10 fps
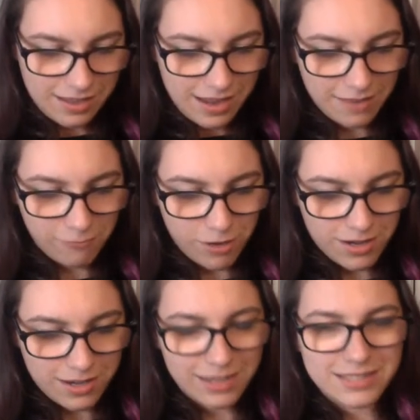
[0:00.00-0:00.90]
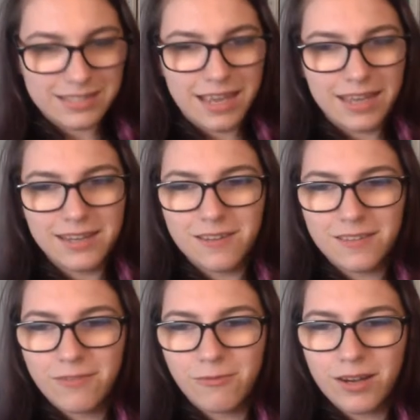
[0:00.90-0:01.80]
It works! I didn't know
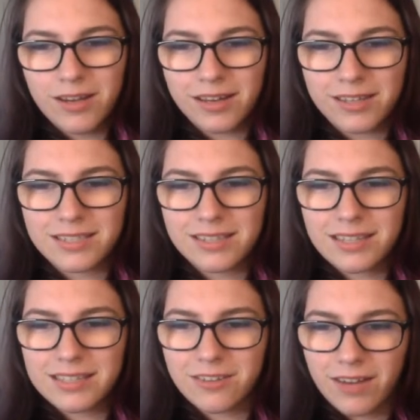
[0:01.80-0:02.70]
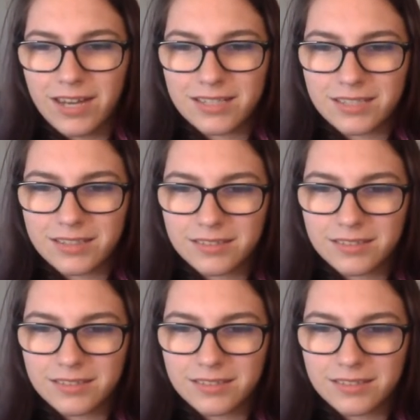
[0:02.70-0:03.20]
that it worked! That's great!